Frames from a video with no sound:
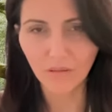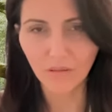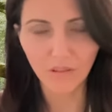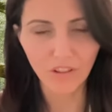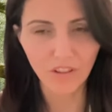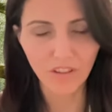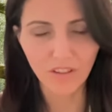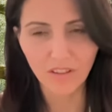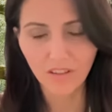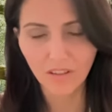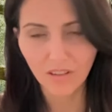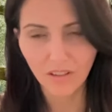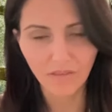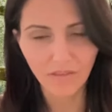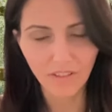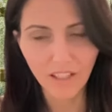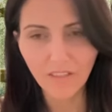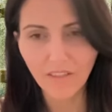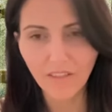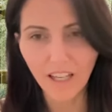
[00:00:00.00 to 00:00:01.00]
It was just,
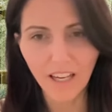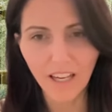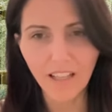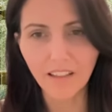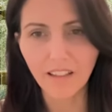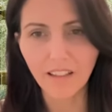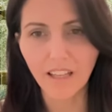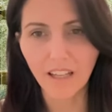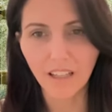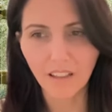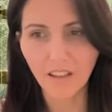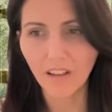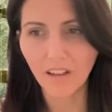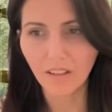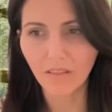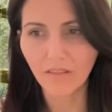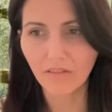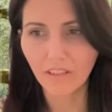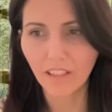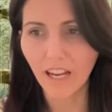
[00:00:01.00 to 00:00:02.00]
I've never had that
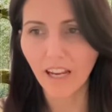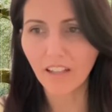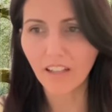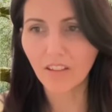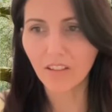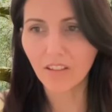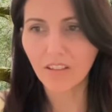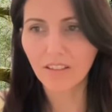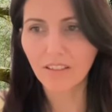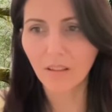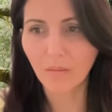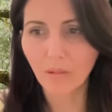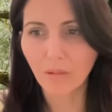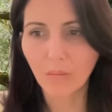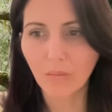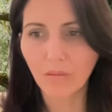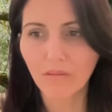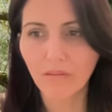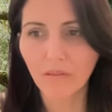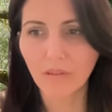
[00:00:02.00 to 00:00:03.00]
kind of reaction to
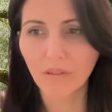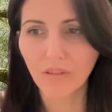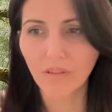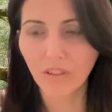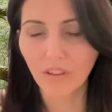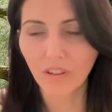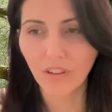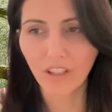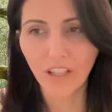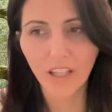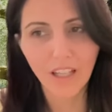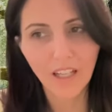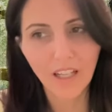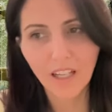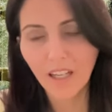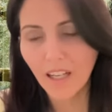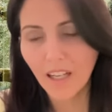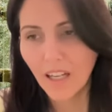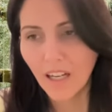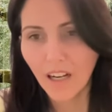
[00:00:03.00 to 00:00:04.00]
something before. So
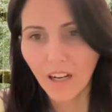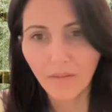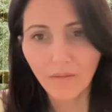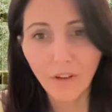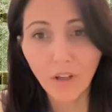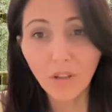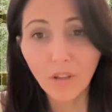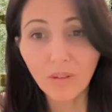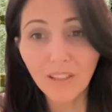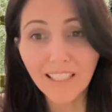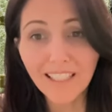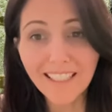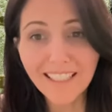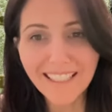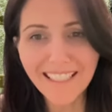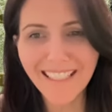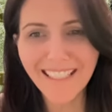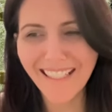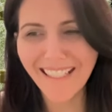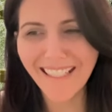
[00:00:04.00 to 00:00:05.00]
I'm following it